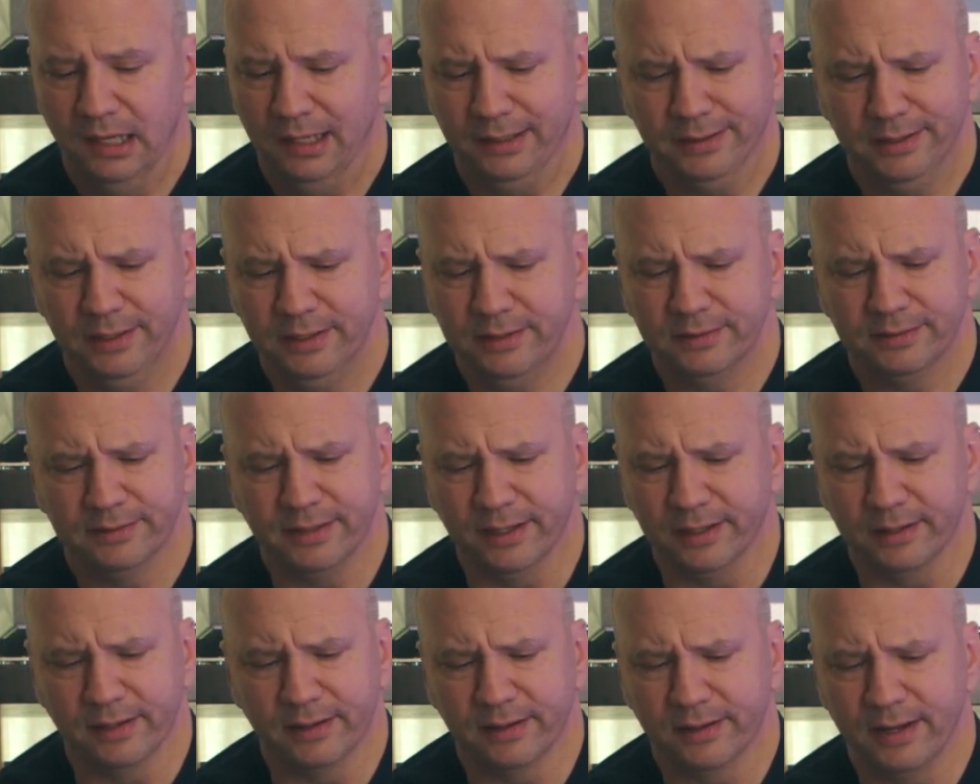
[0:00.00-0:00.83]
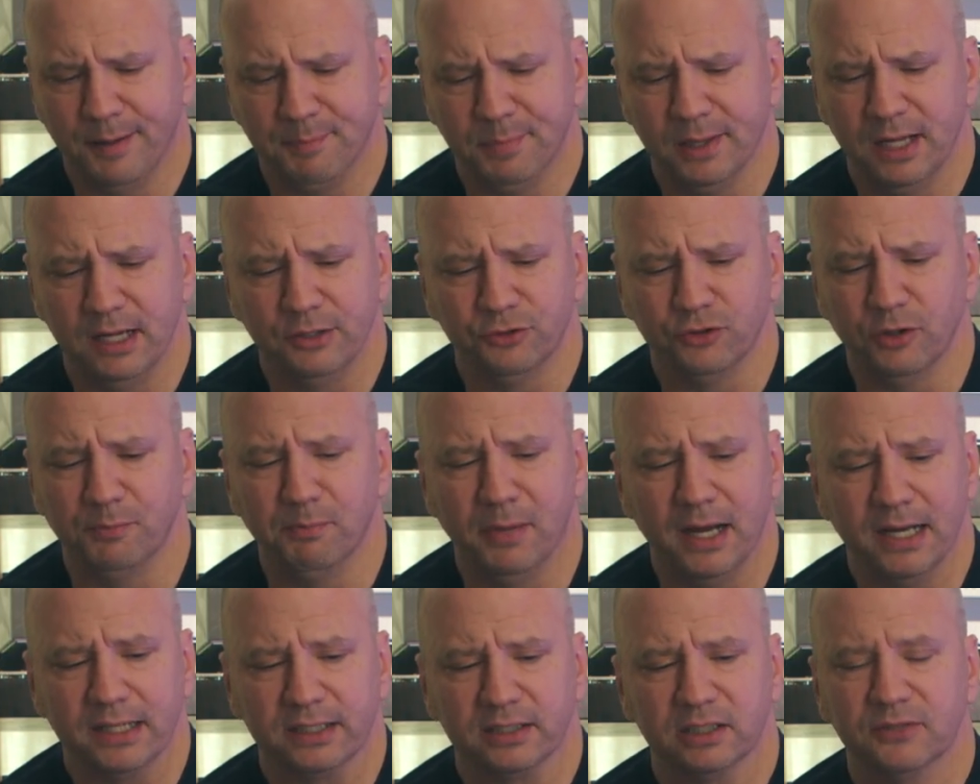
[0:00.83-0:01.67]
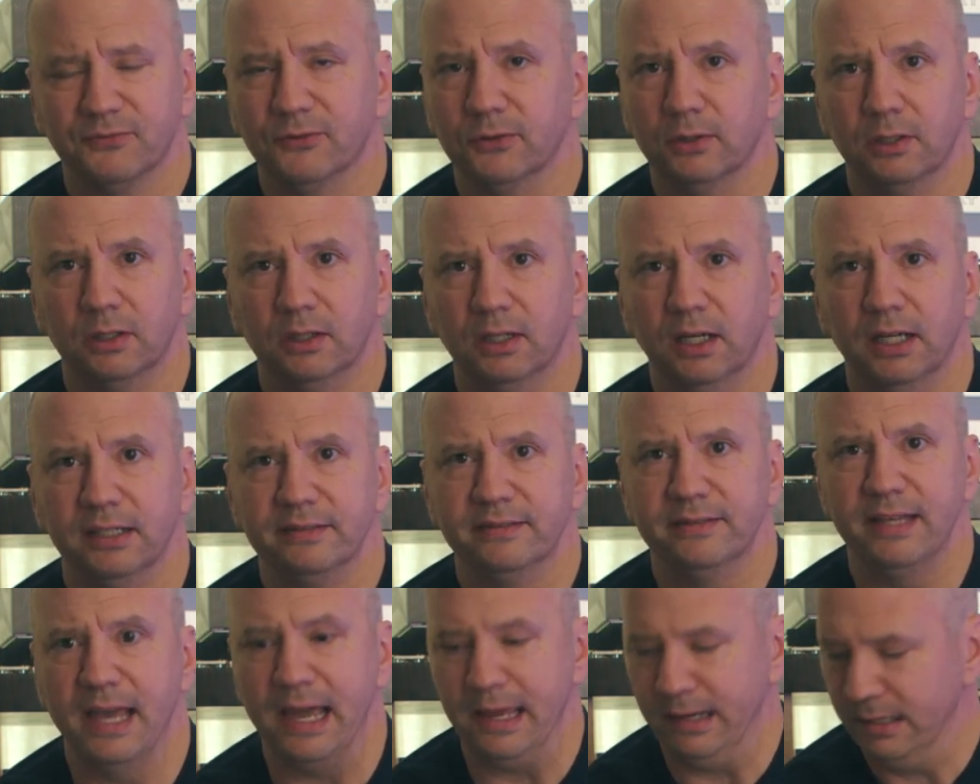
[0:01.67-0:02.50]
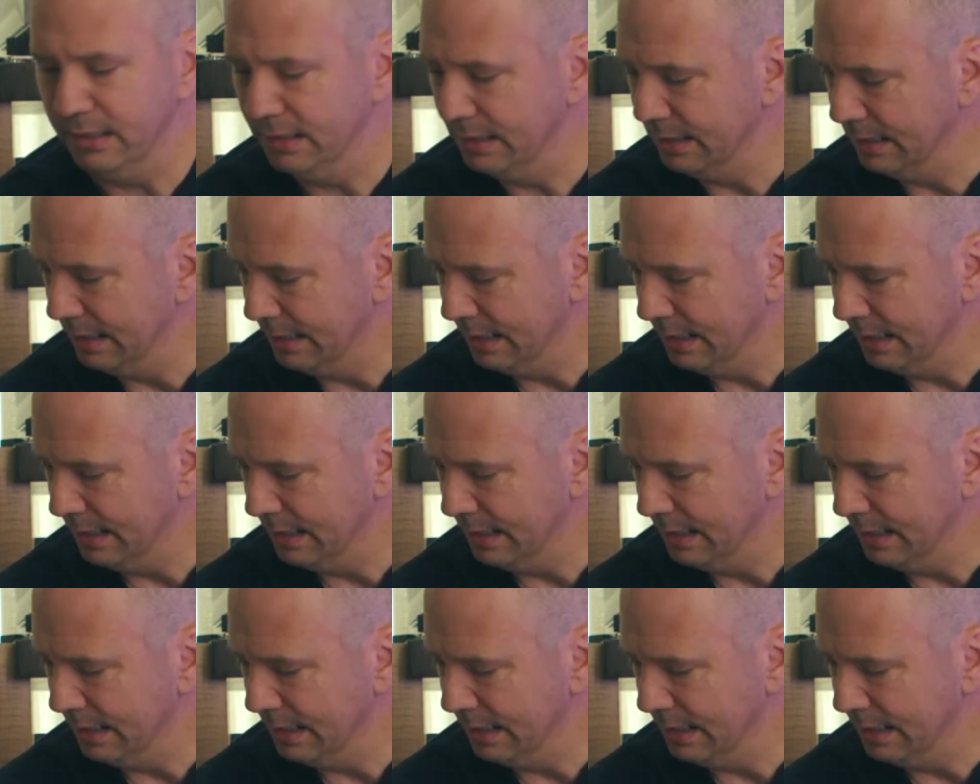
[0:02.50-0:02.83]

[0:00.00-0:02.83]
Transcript: I think it's like a couple $100 for a set.